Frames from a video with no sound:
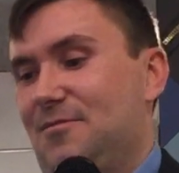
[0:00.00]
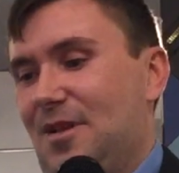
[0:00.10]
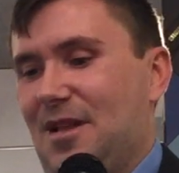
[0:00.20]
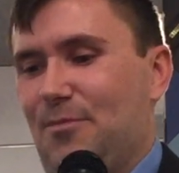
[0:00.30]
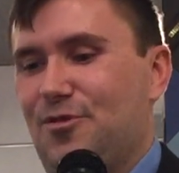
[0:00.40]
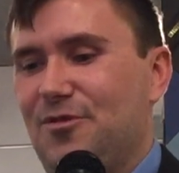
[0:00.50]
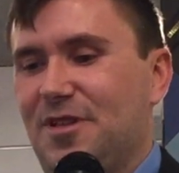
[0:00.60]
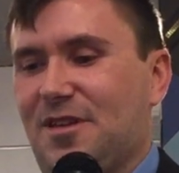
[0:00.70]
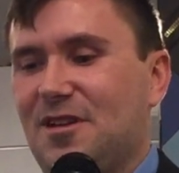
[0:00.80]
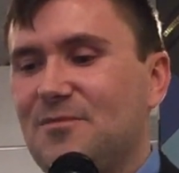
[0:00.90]
An
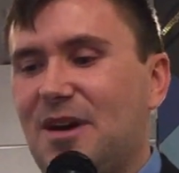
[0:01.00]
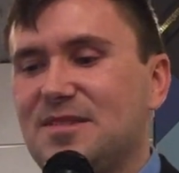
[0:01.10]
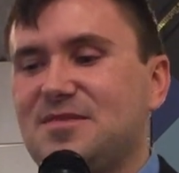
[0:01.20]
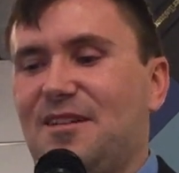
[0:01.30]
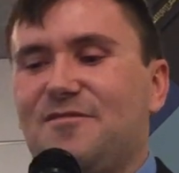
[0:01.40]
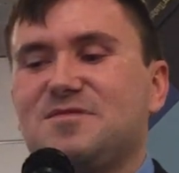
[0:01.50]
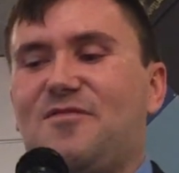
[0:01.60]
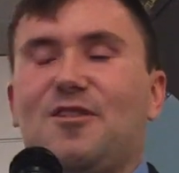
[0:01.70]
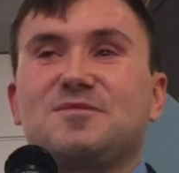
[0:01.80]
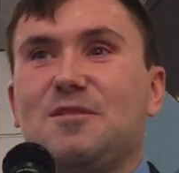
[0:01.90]
opportunity to kill myself as
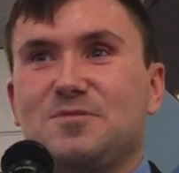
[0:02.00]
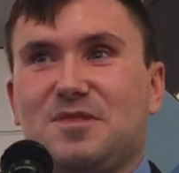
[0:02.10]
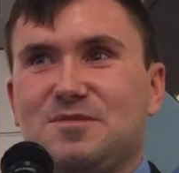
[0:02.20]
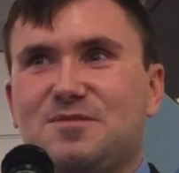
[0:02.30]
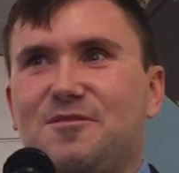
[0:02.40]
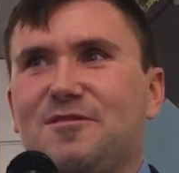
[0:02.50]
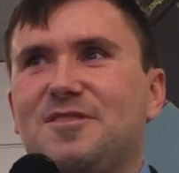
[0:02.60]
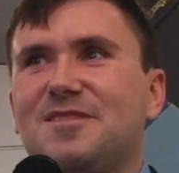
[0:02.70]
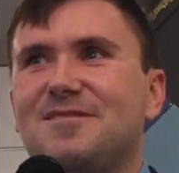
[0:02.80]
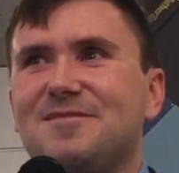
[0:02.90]
far as I was
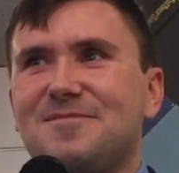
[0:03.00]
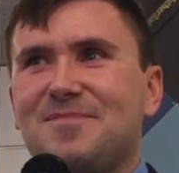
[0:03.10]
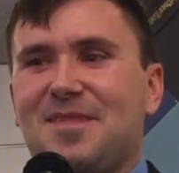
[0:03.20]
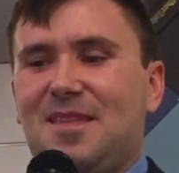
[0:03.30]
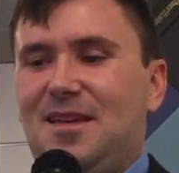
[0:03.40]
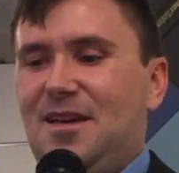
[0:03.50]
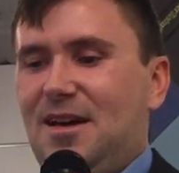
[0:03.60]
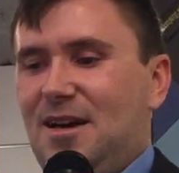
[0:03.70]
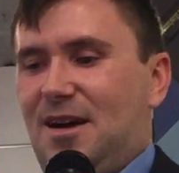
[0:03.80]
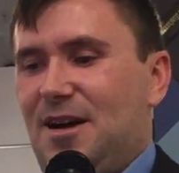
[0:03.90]
concerned.
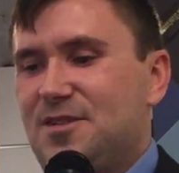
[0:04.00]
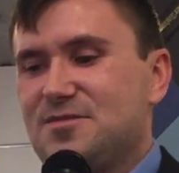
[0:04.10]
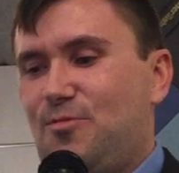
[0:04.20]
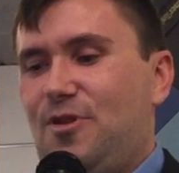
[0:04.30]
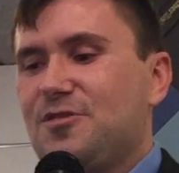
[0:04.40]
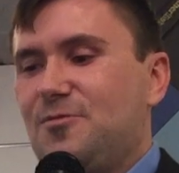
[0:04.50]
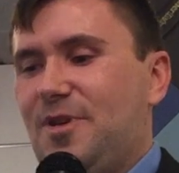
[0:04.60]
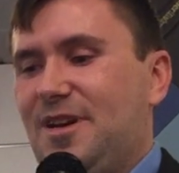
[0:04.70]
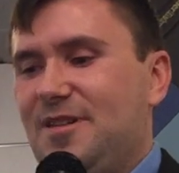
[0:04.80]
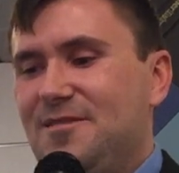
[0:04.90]
I just walked
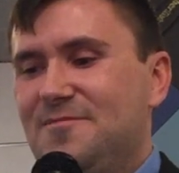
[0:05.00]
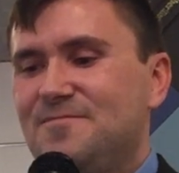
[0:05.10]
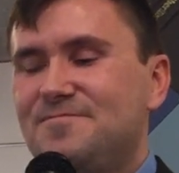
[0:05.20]
away